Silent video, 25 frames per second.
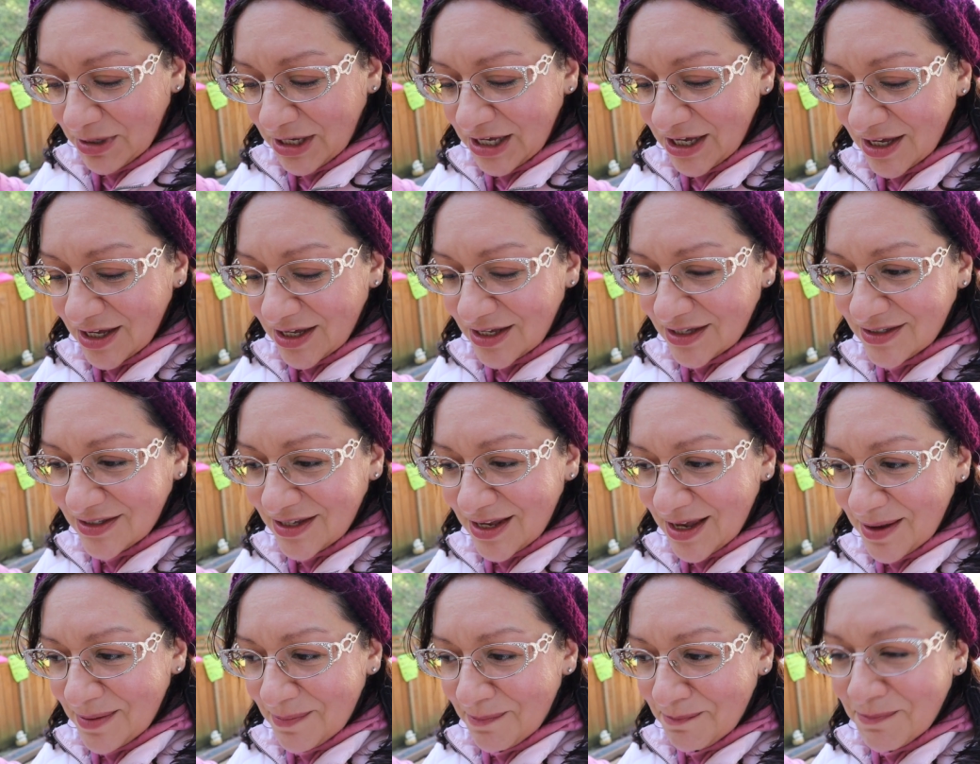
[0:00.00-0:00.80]
because
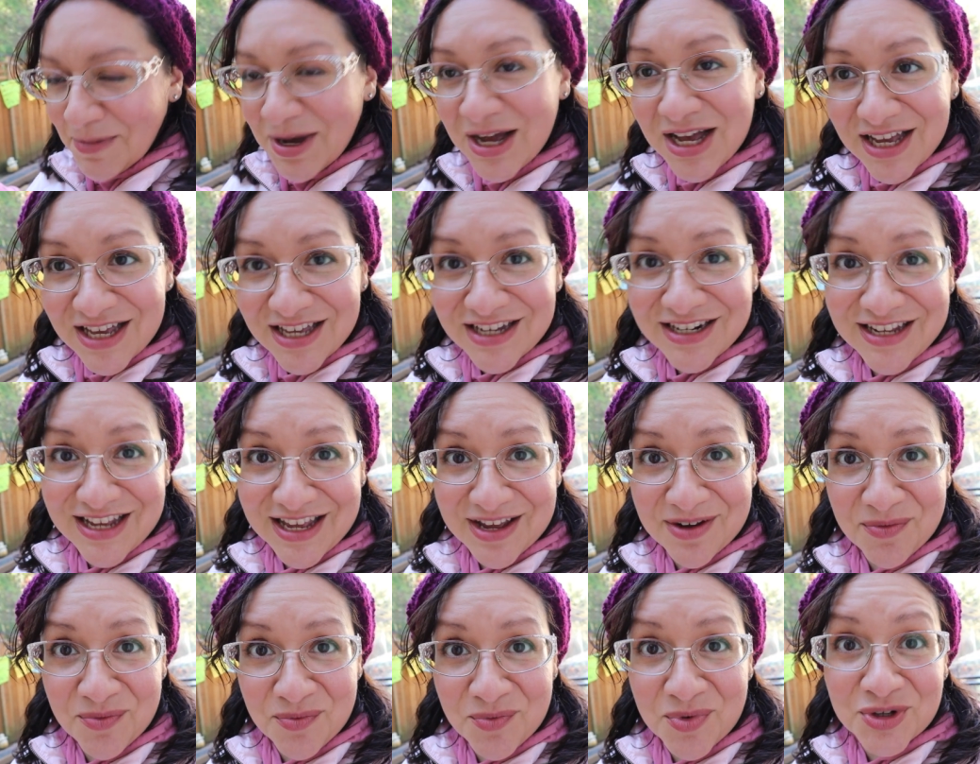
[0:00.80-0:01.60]
mud
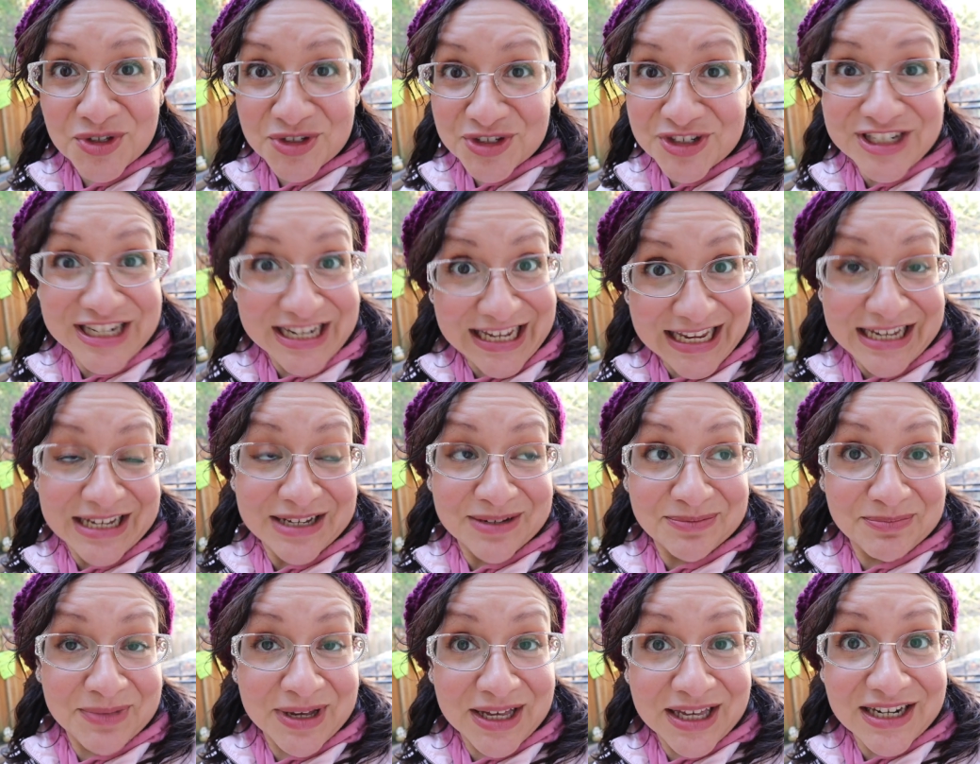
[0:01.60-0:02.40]
will
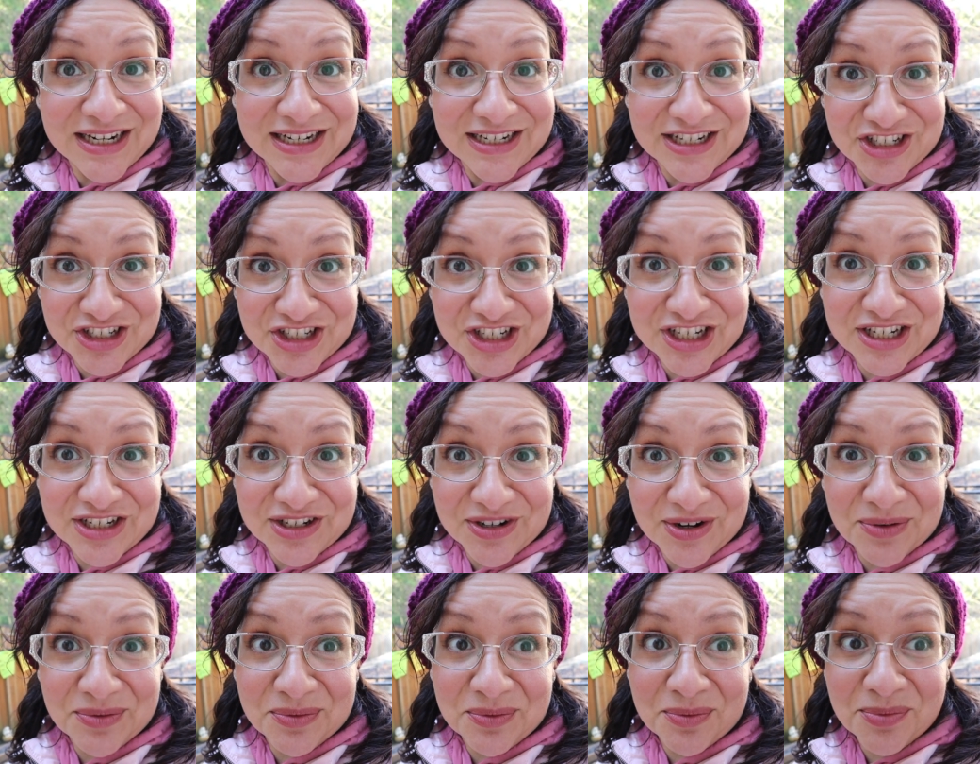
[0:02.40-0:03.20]
stink. Mud in a chicken
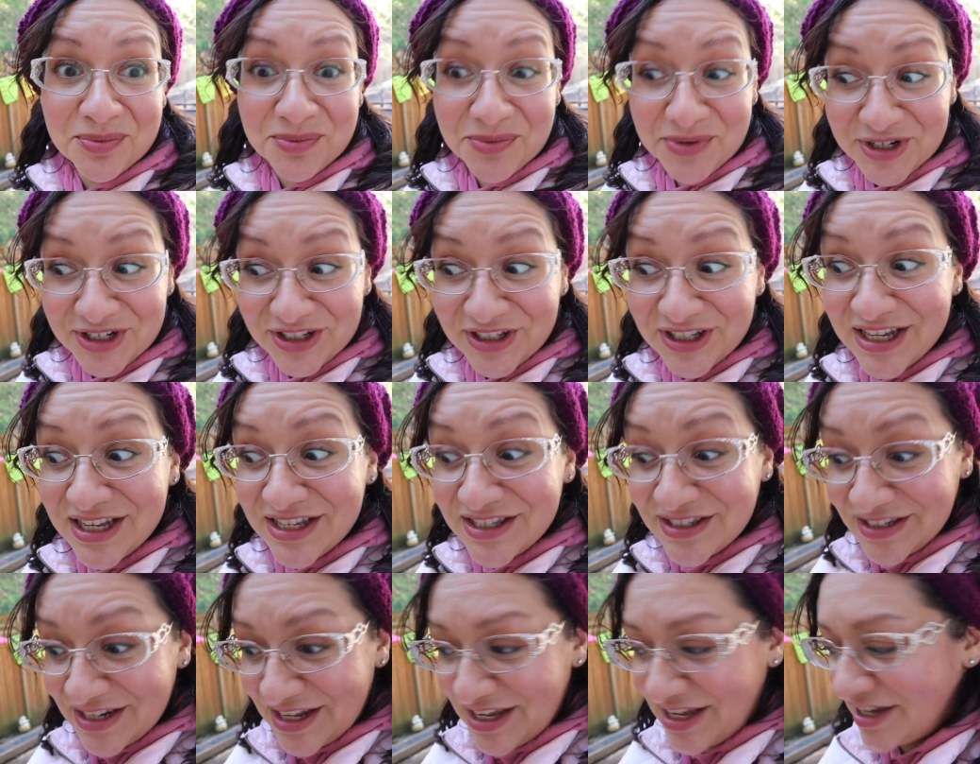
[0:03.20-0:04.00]
yard will really
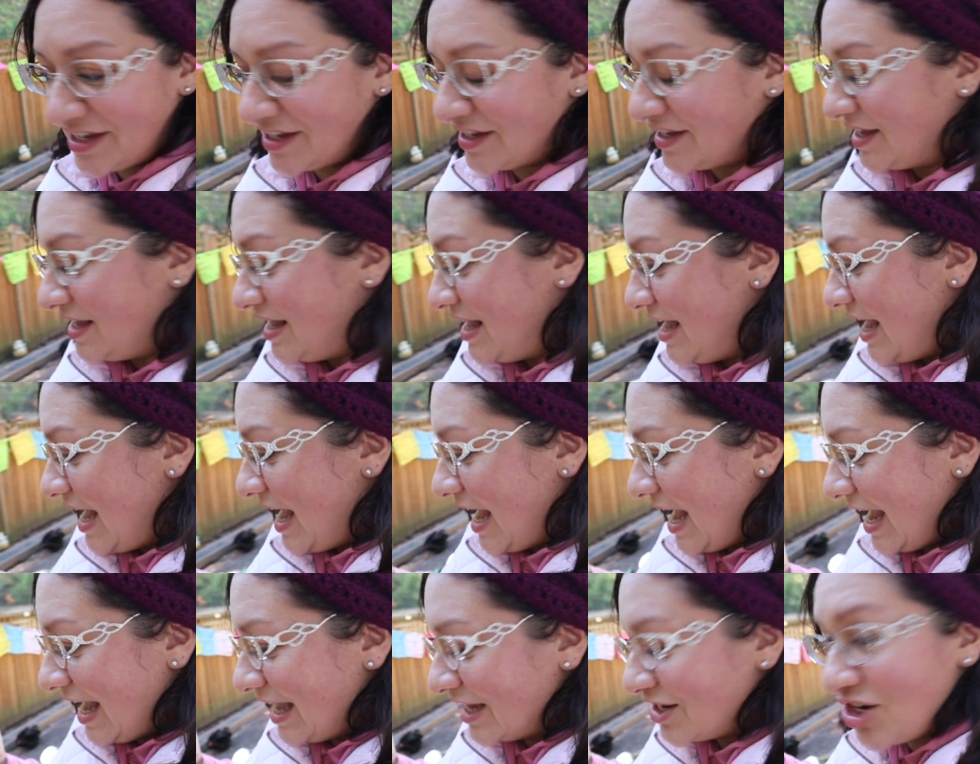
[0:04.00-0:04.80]
stink.
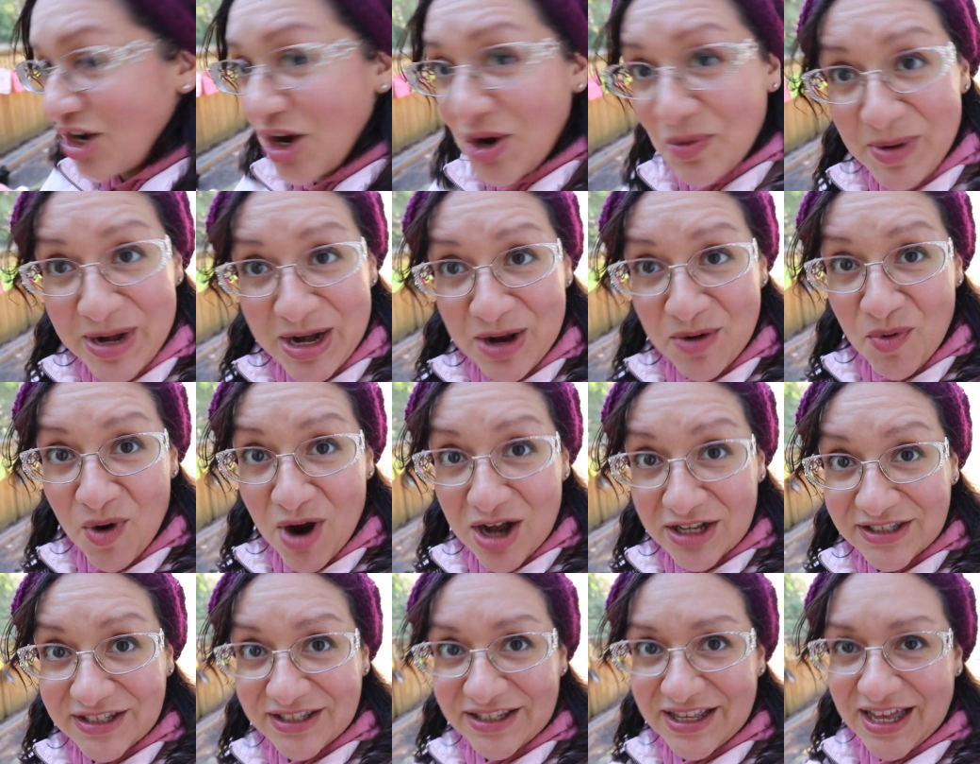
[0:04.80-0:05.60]
And nobody
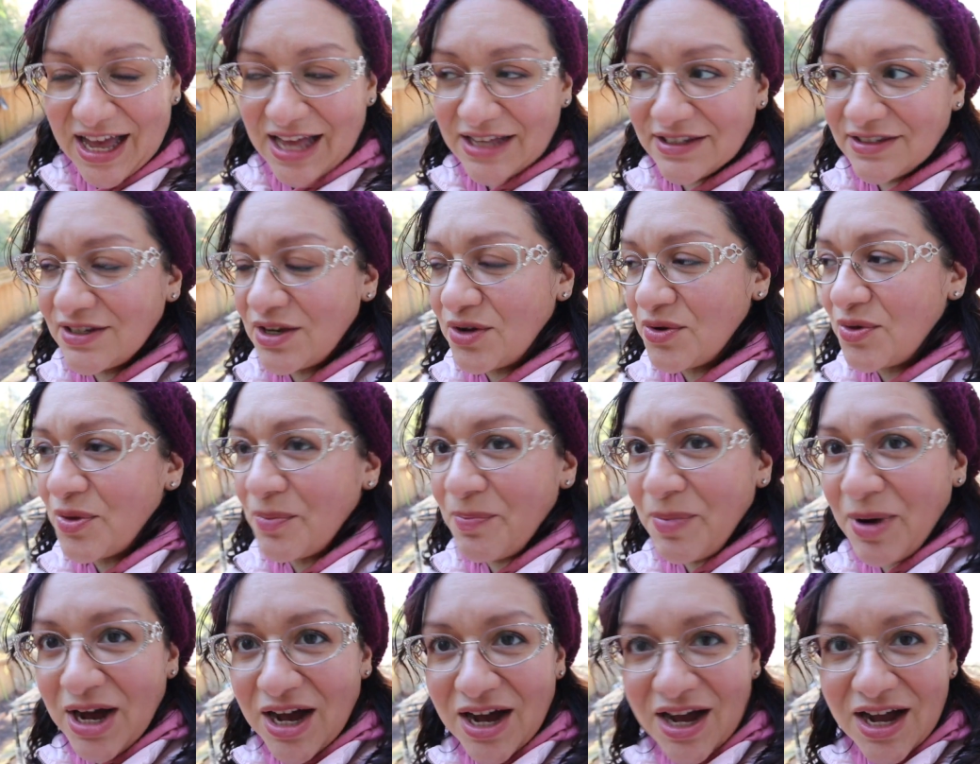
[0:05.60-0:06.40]
wants that. So
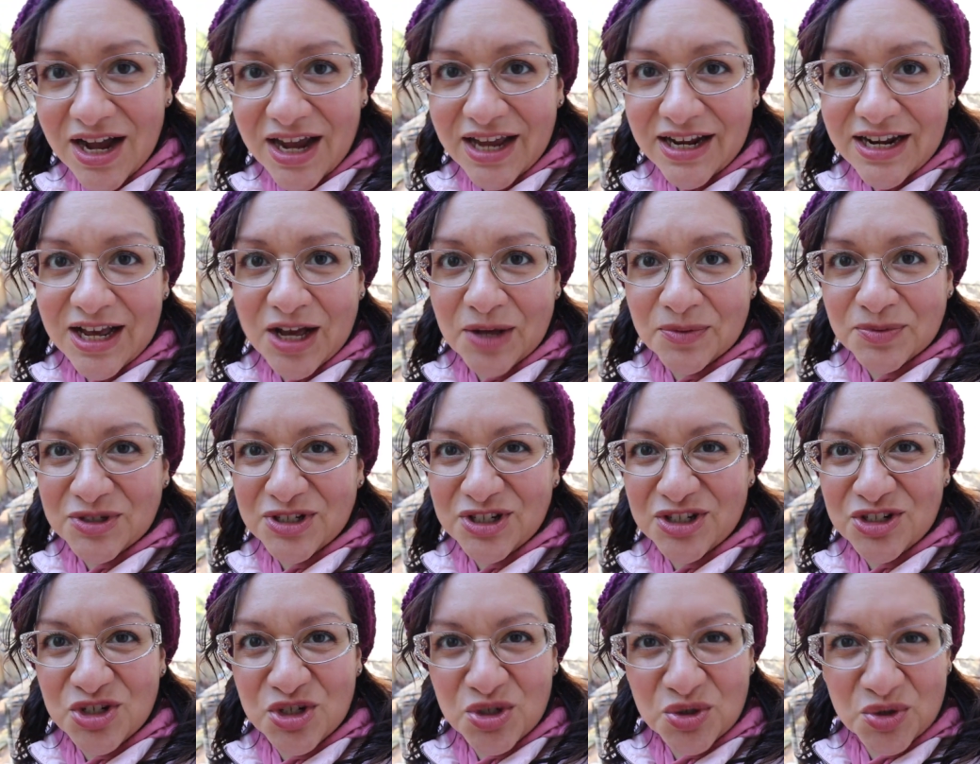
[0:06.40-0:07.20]
the pine helps
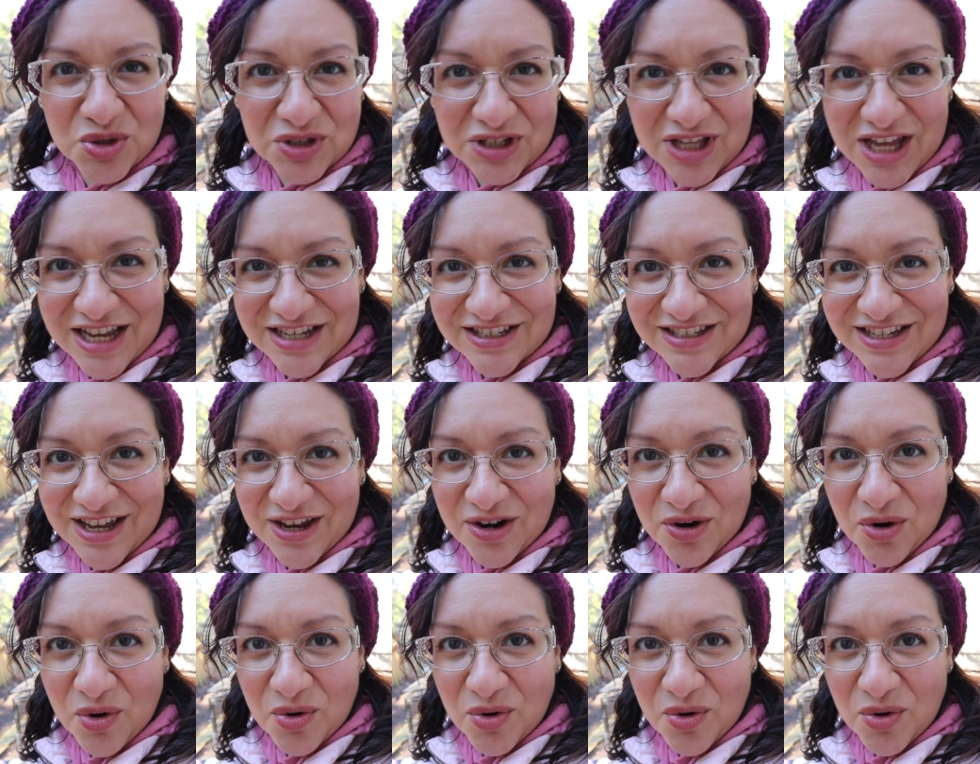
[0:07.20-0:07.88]
to neutralize that